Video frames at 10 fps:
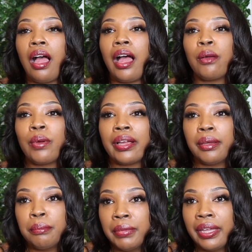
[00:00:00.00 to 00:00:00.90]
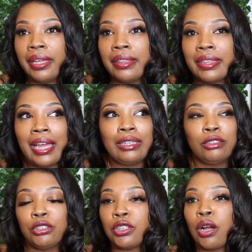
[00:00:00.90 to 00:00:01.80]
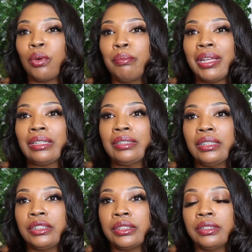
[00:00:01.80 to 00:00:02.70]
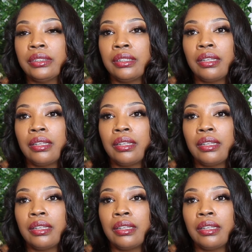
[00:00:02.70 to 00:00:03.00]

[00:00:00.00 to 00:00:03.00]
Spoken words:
I recommend that you start with meditation.